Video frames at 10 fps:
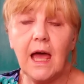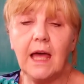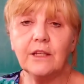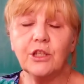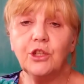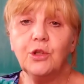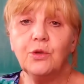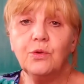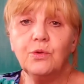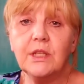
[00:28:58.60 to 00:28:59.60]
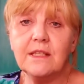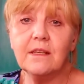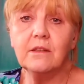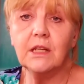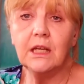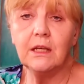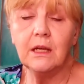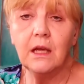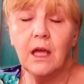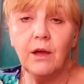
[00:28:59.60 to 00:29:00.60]
and a new
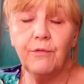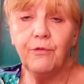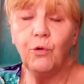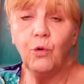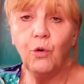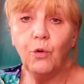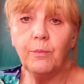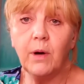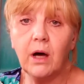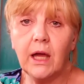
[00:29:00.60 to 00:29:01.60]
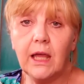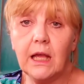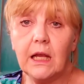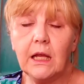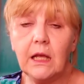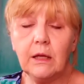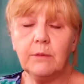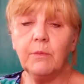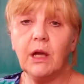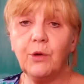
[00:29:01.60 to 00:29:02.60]
design for my
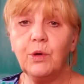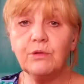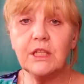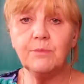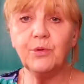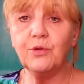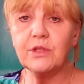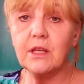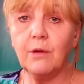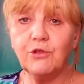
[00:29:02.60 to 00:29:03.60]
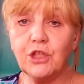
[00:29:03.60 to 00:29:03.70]
my quilted books that I was